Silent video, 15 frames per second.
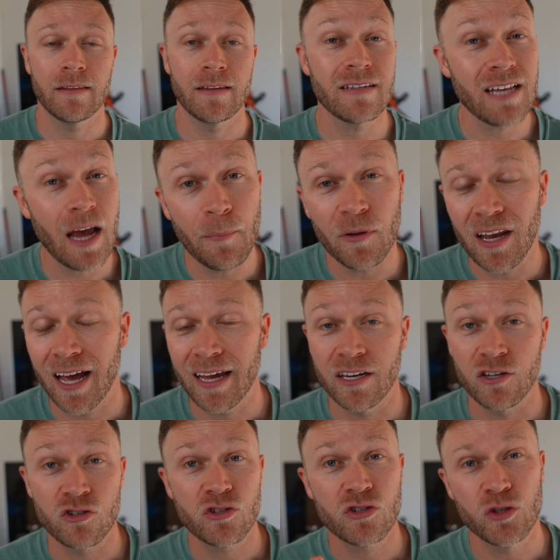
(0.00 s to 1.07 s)
This type of line
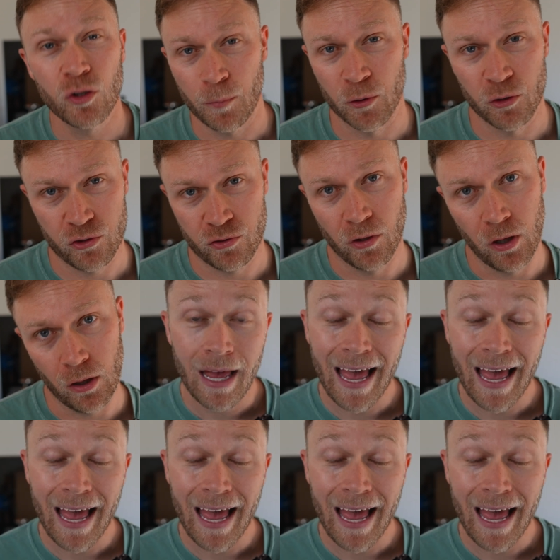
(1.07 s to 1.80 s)
is super strong,